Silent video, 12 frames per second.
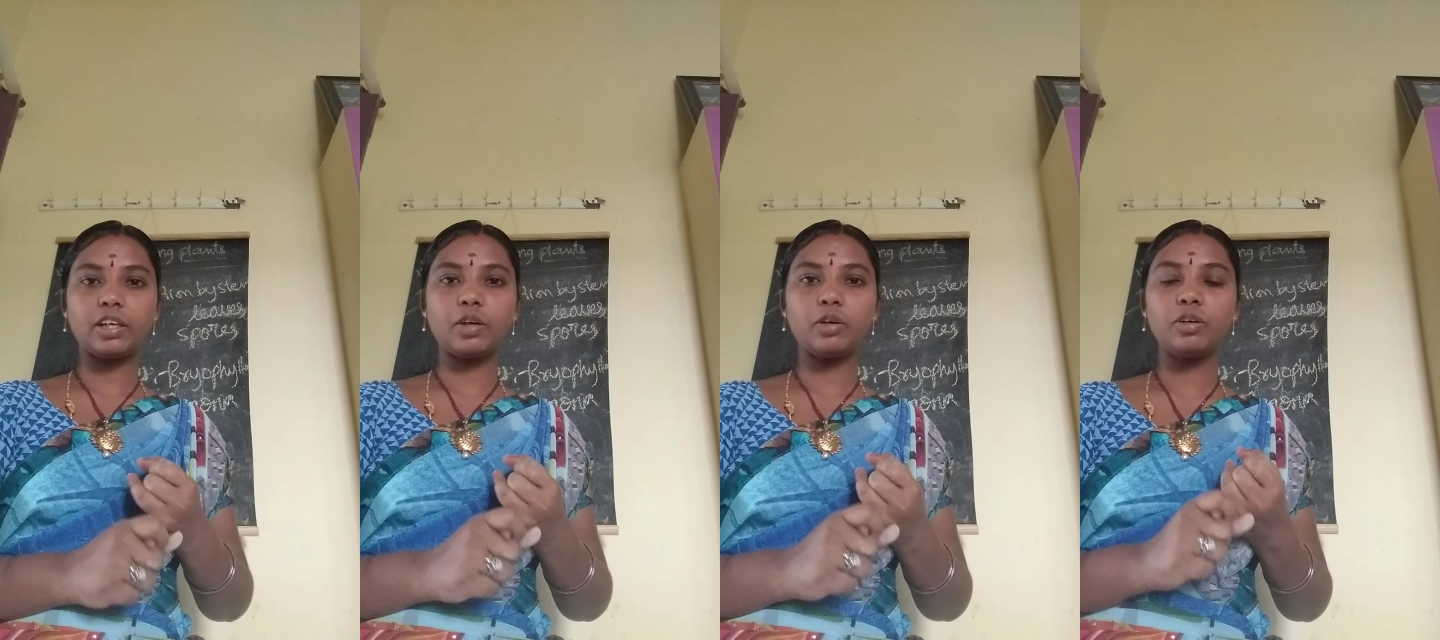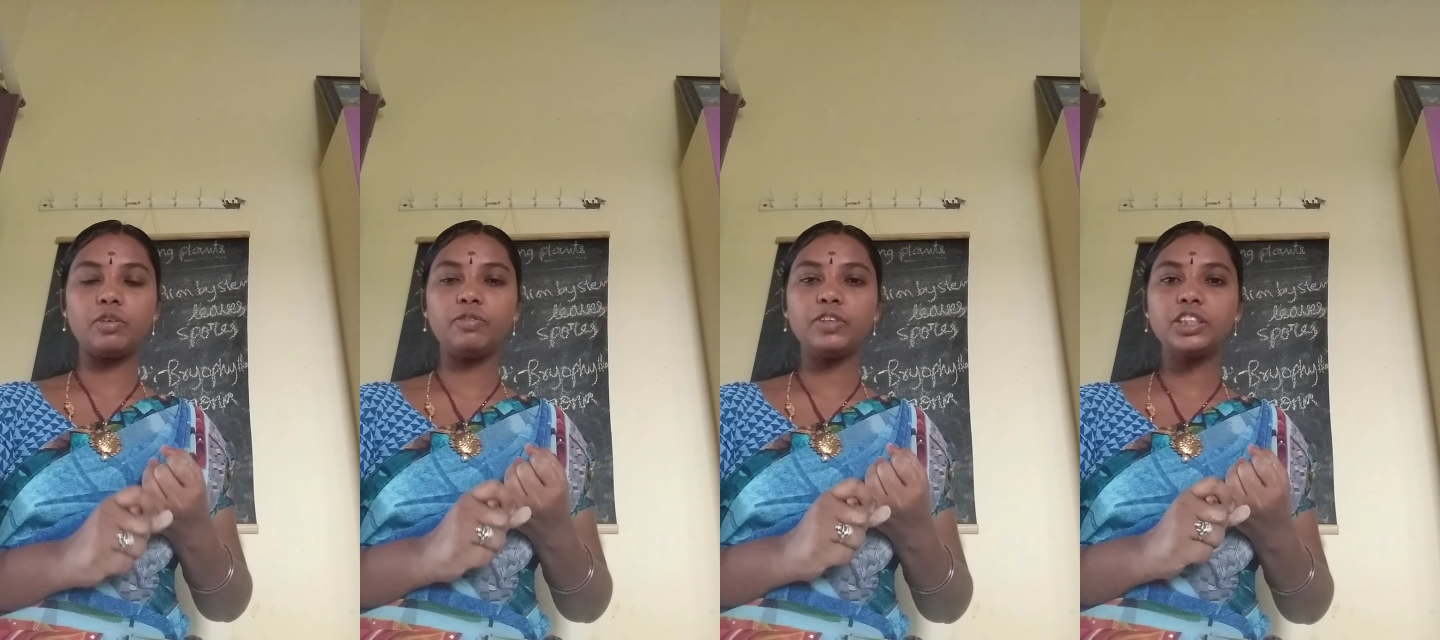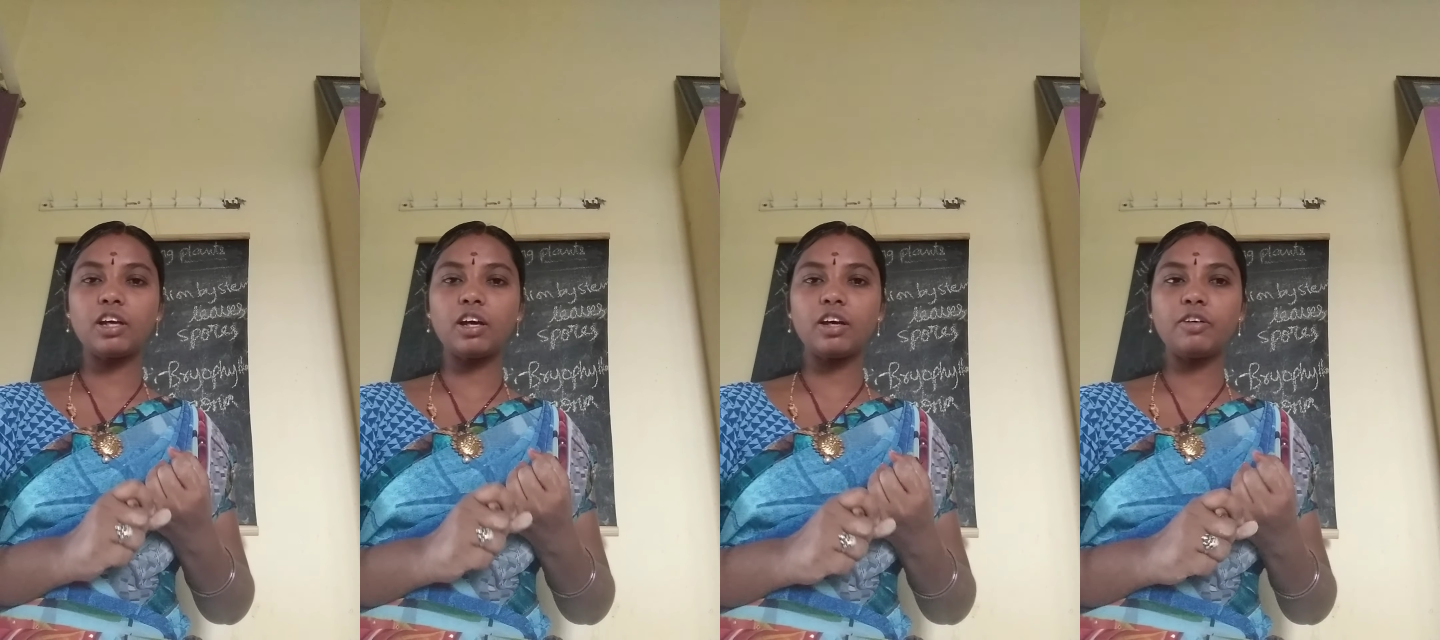
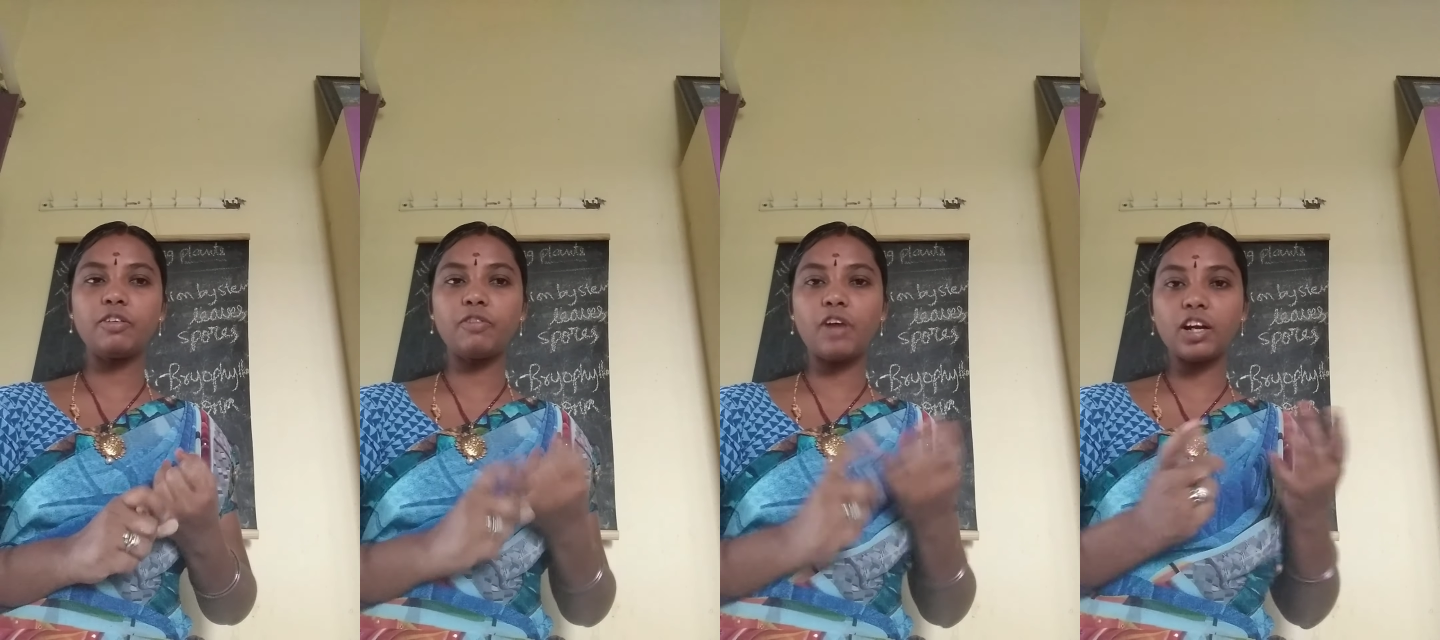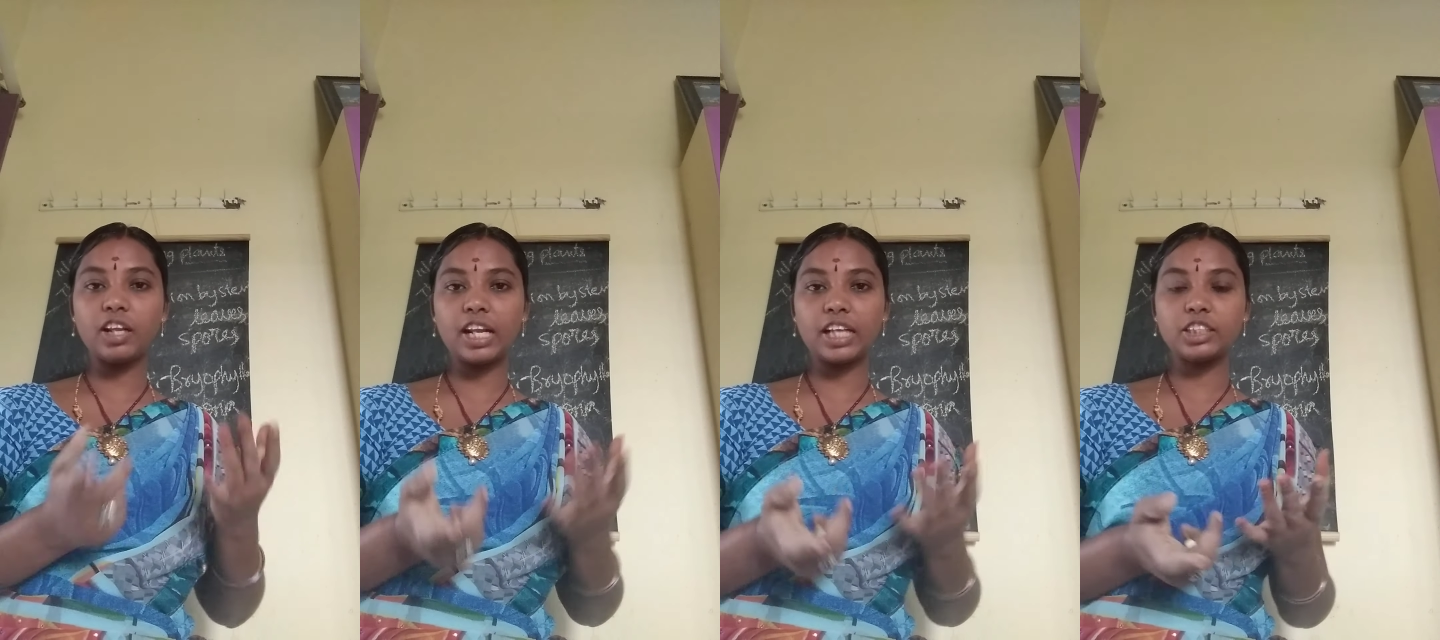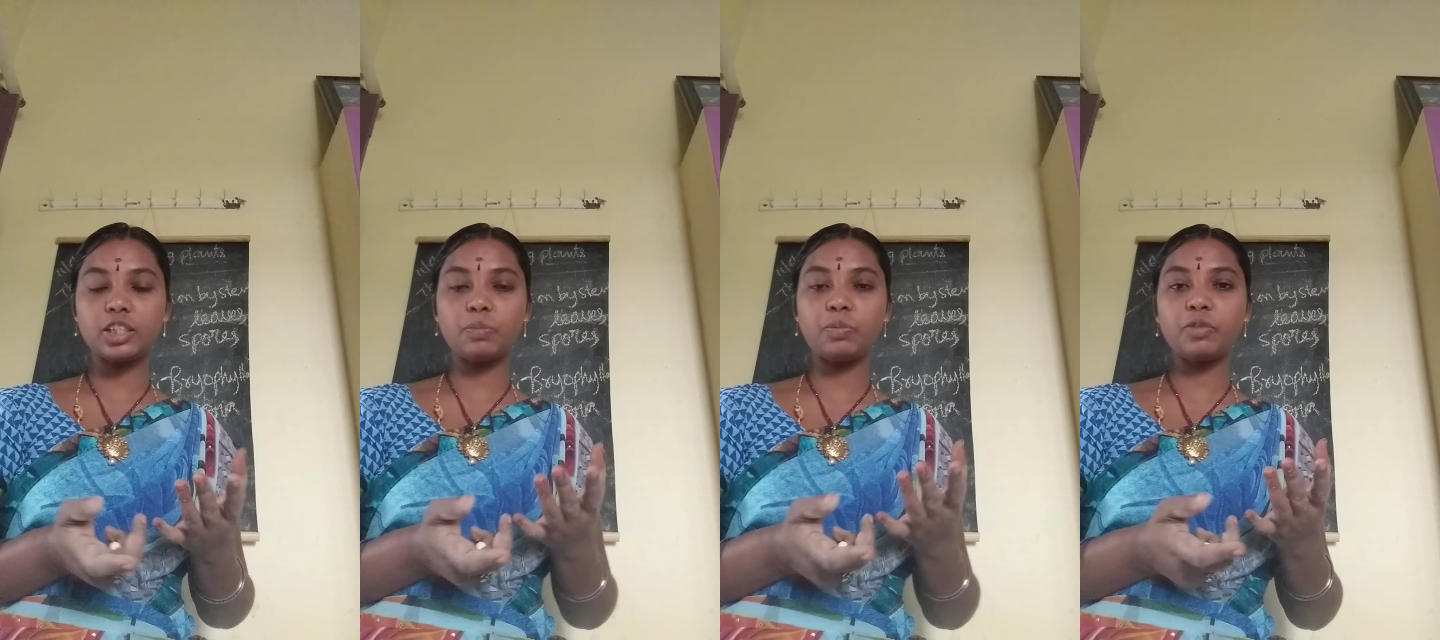What are
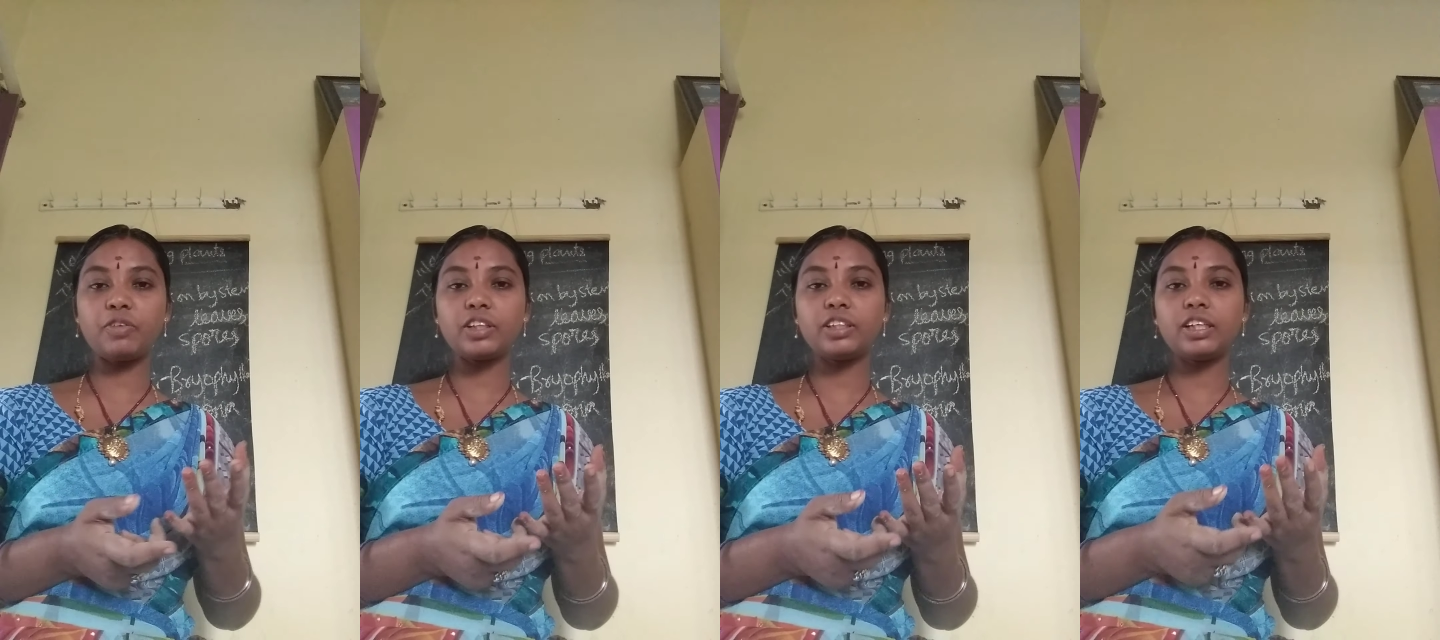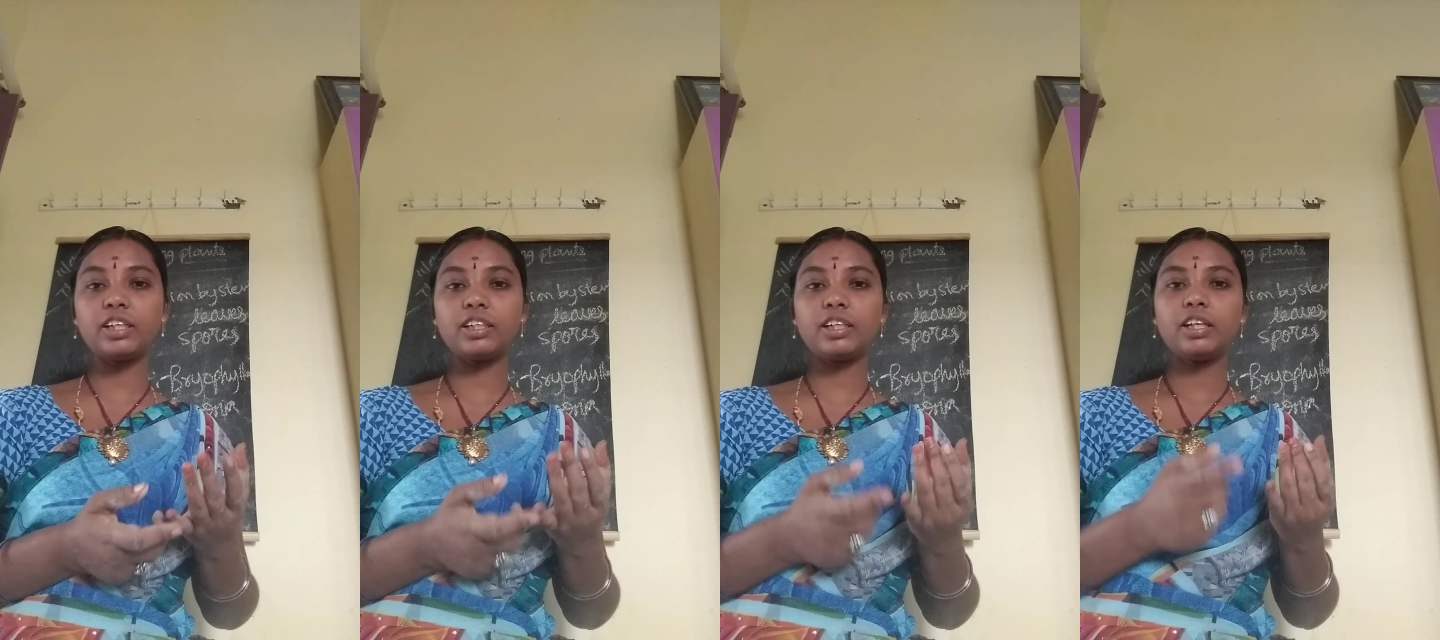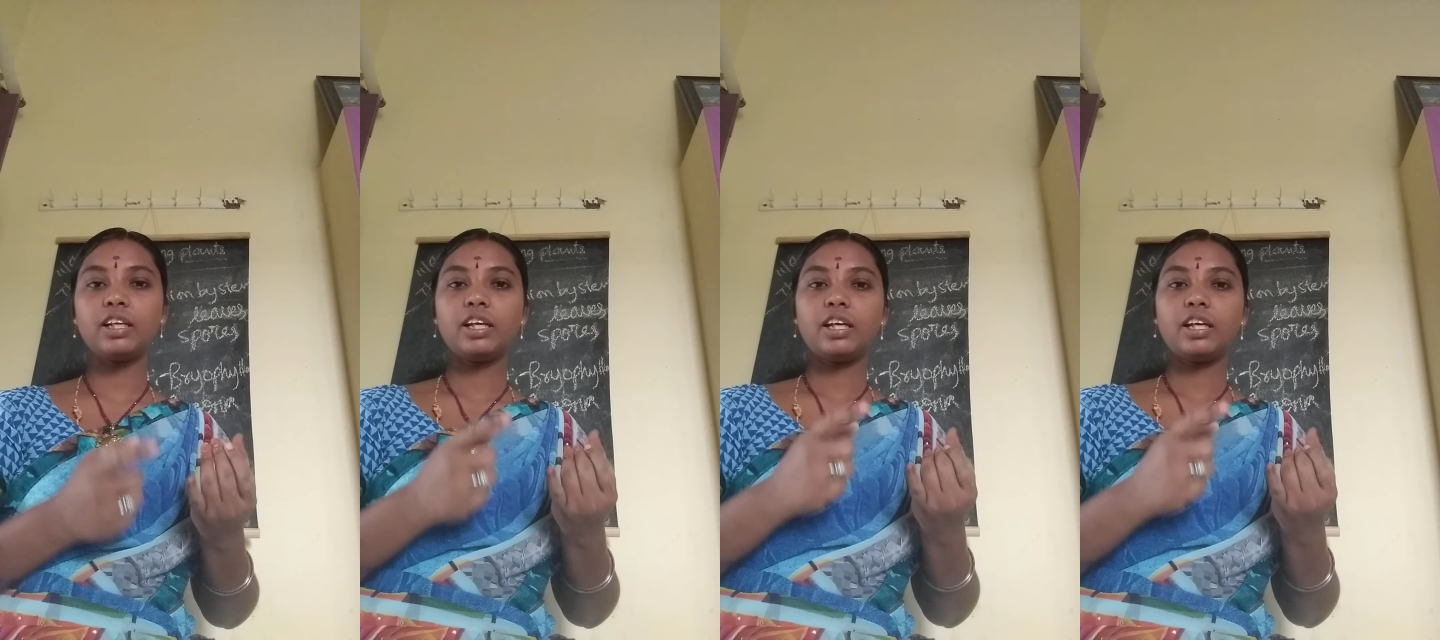example for that?